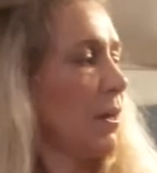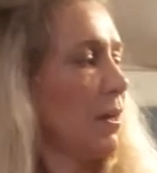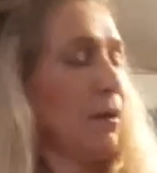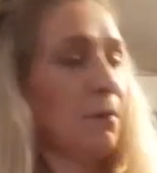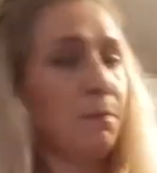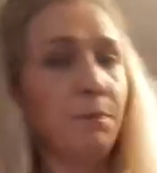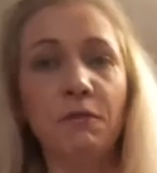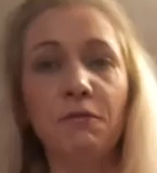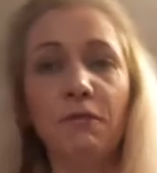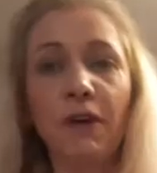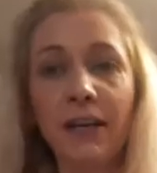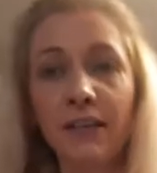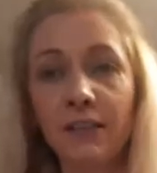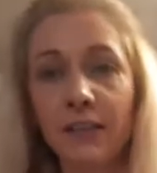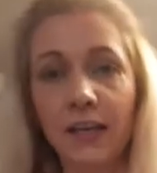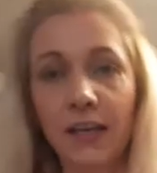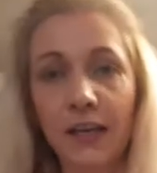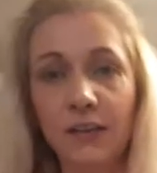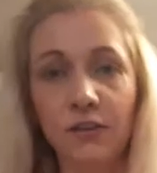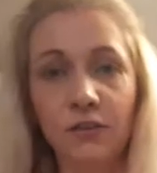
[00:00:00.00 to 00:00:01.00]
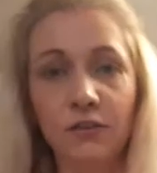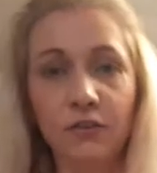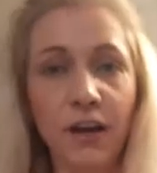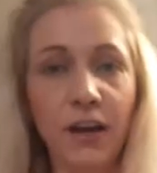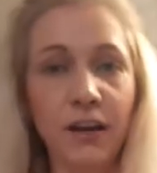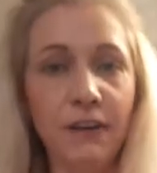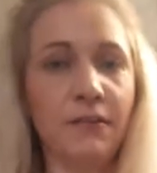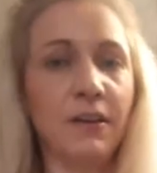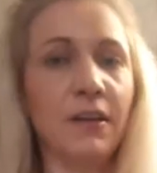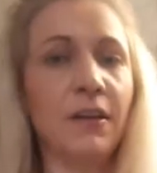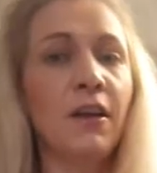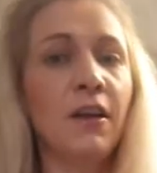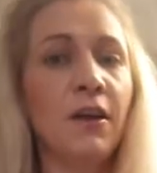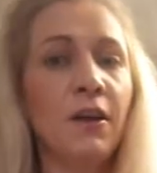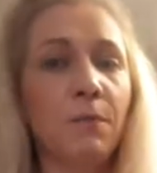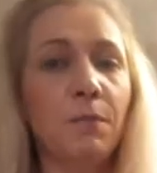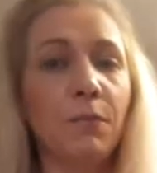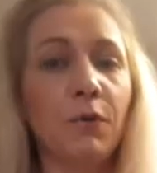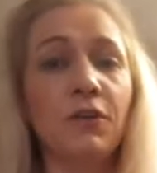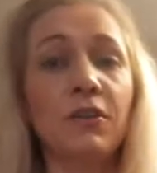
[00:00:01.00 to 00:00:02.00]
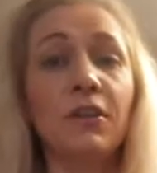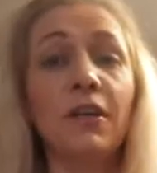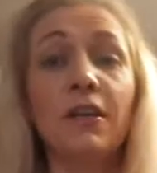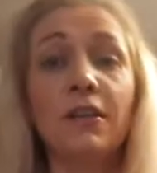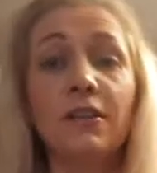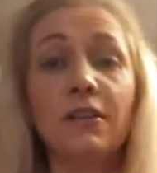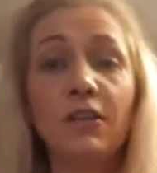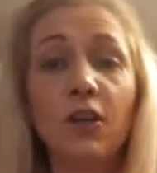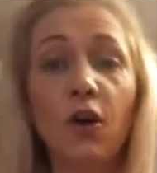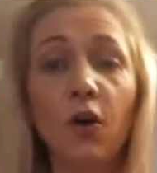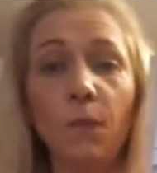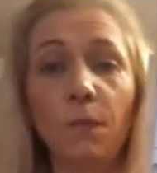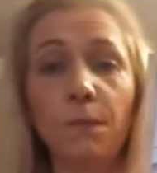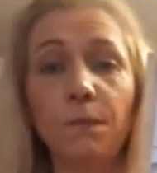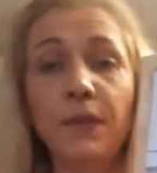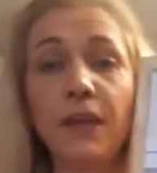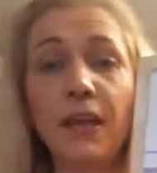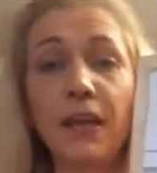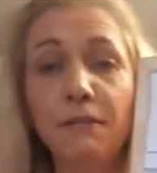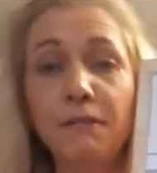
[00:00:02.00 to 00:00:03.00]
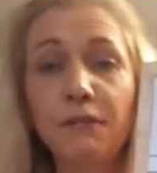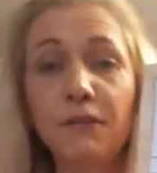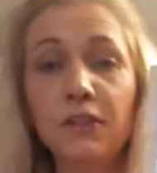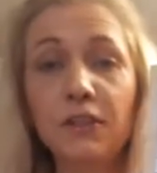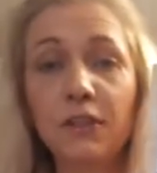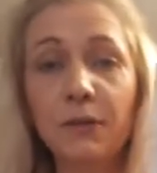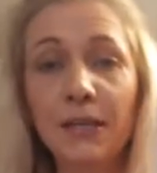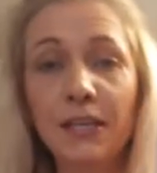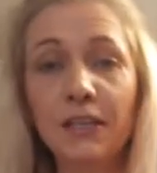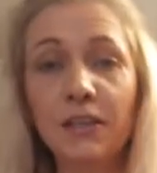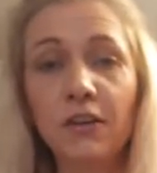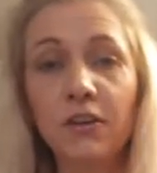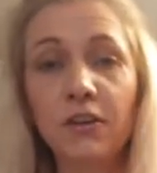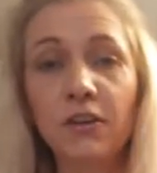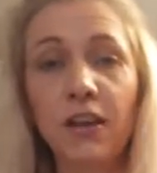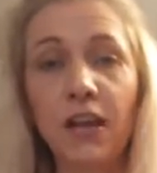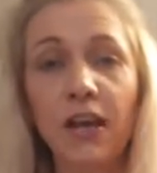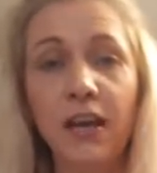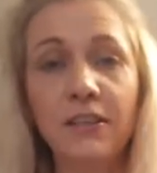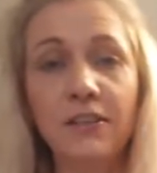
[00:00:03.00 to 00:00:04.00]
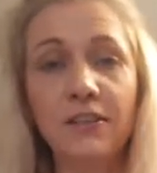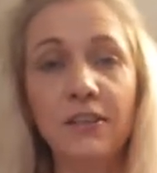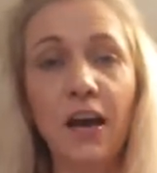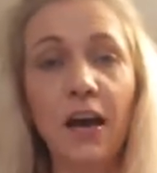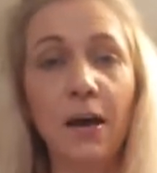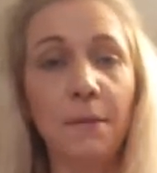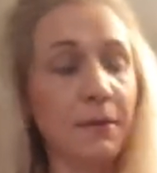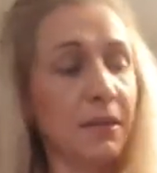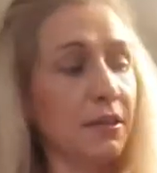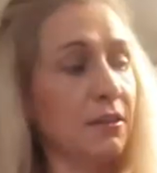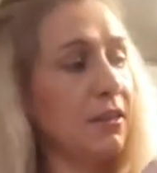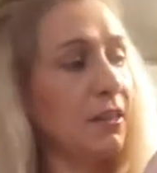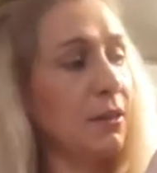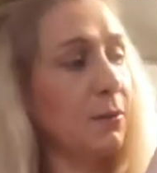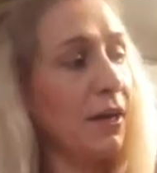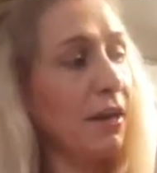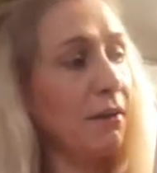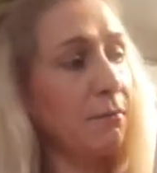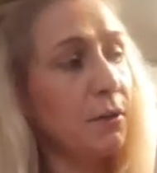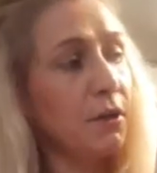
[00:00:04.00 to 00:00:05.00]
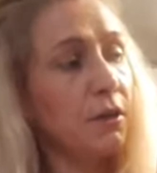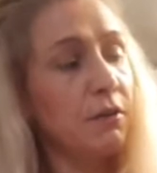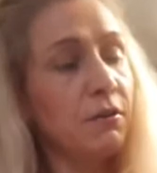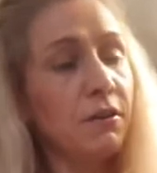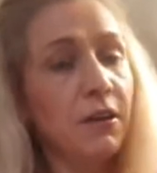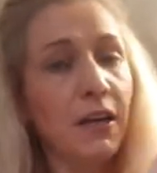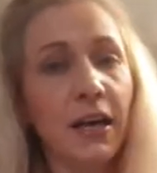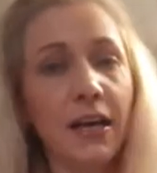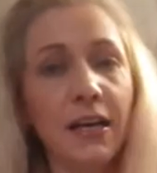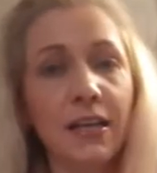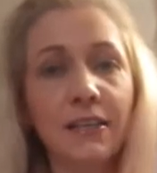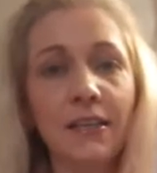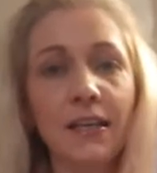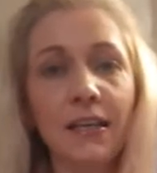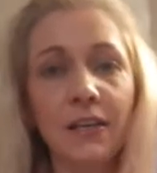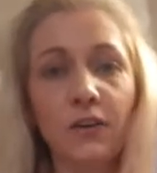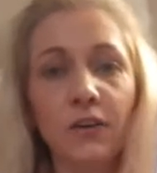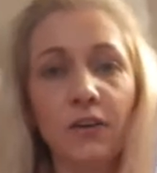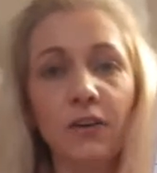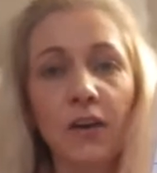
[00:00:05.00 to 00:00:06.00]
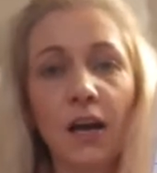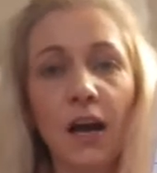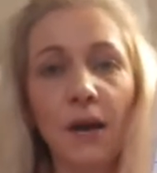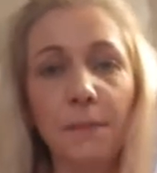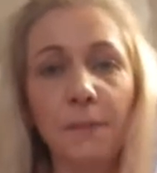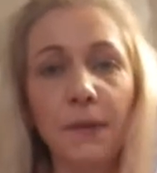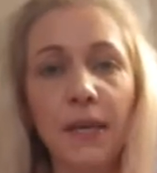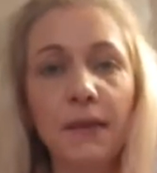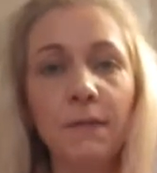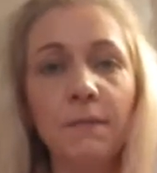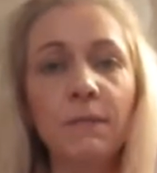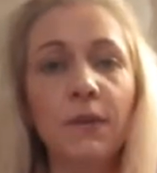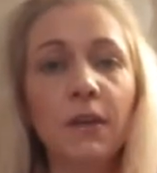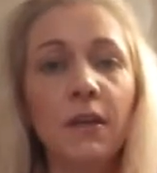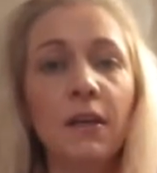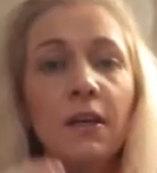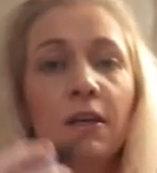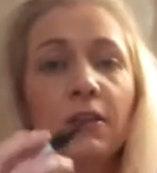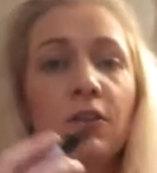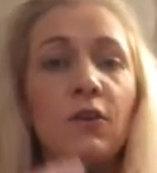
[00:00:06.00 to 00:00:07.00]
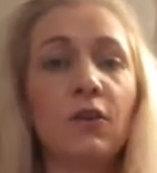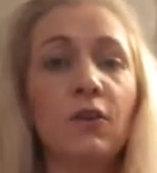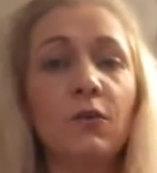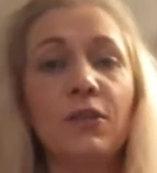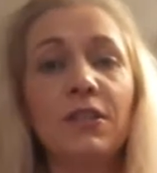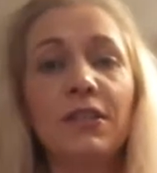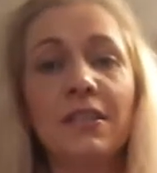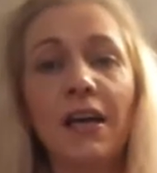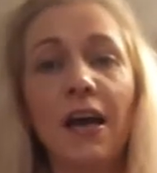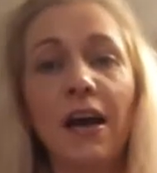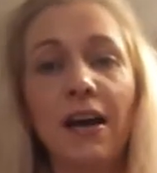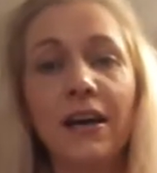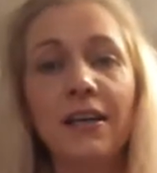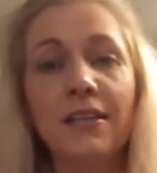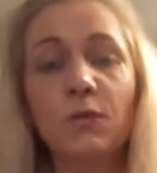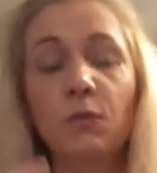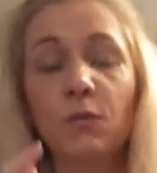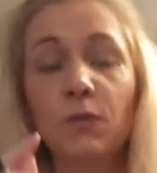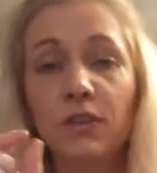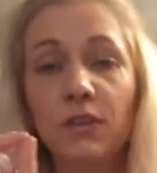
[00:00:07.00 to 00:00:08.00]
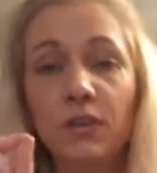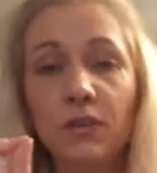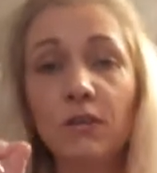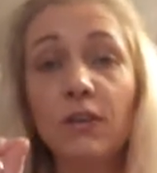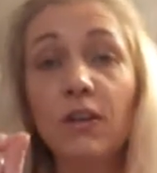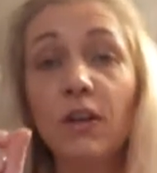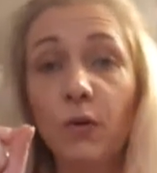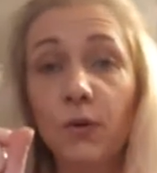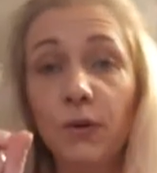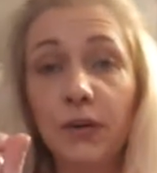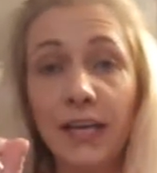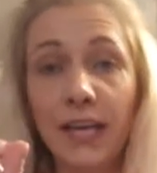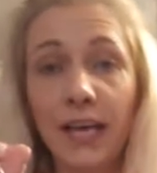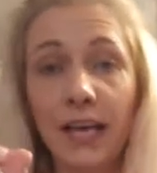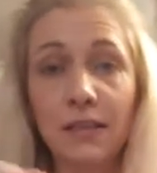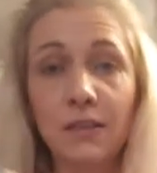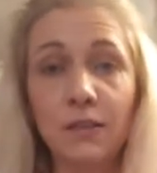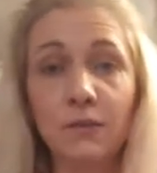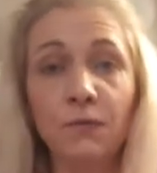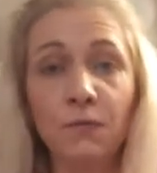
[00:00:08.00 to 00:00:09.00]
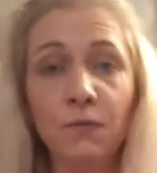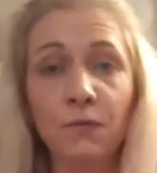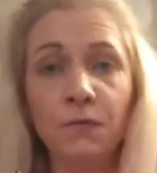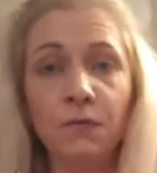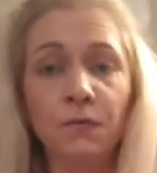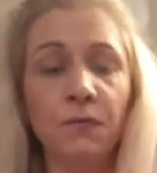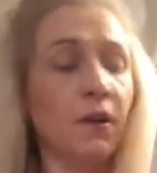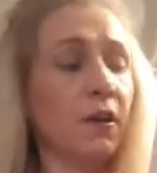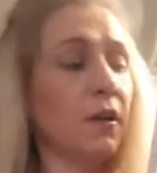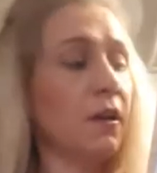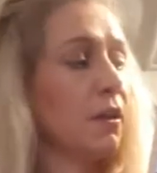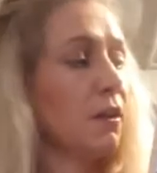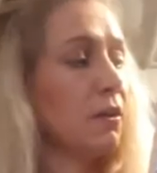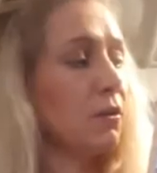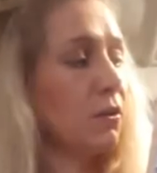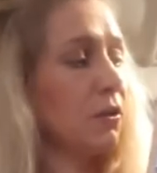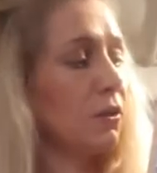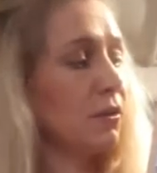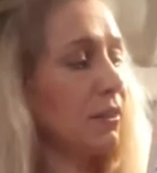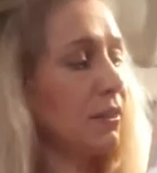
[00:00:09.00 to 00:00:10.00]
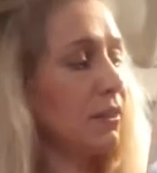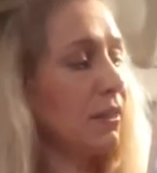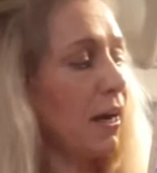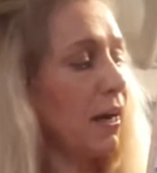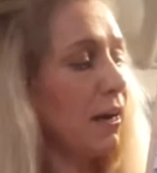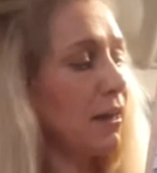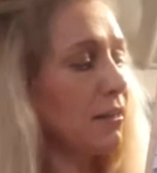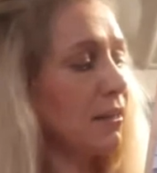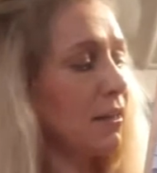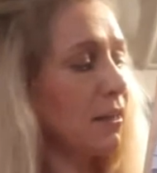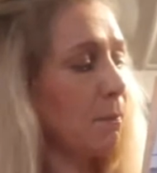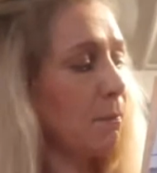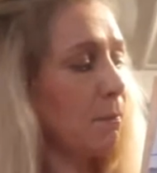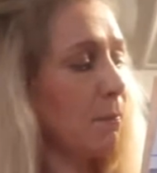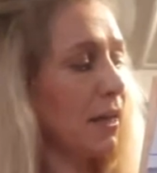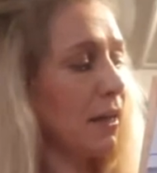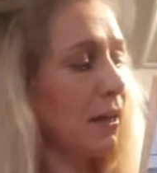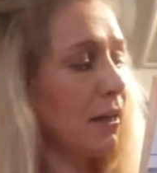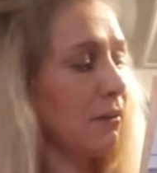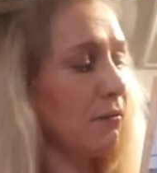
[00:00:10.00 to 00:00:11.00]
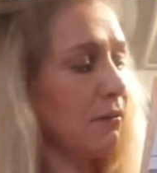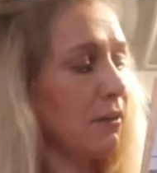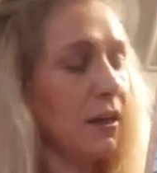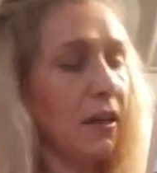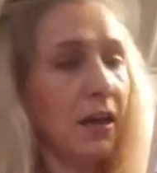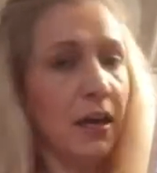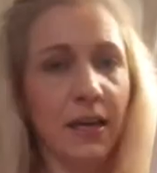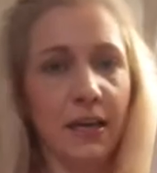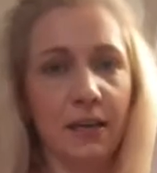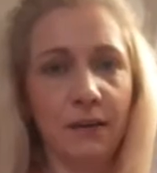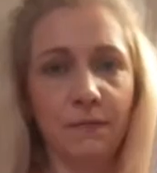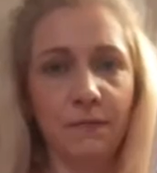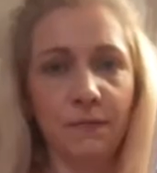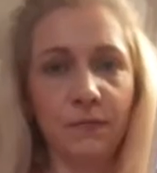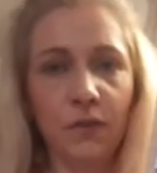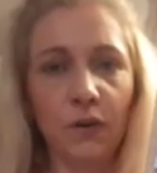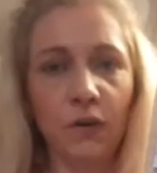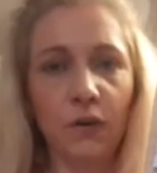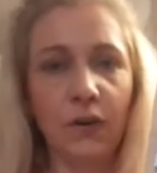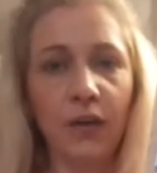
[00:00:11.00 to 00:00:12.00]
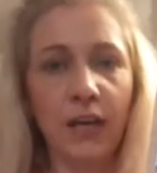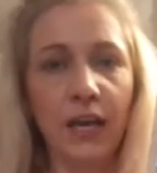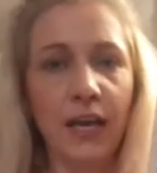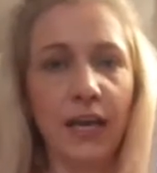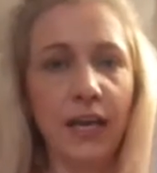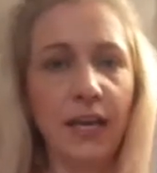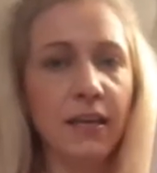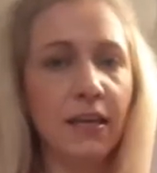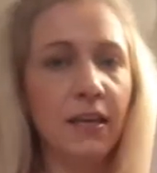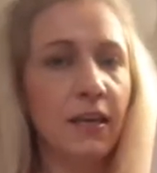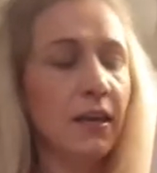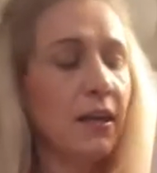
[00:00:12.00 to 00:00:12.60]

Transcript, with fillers: be writing as you're driving. But so if you're doing it on your lined copy, see the way I have blue lines like your copy? So you start, we're doing lowercase v. So you start in the middle of the line, okay?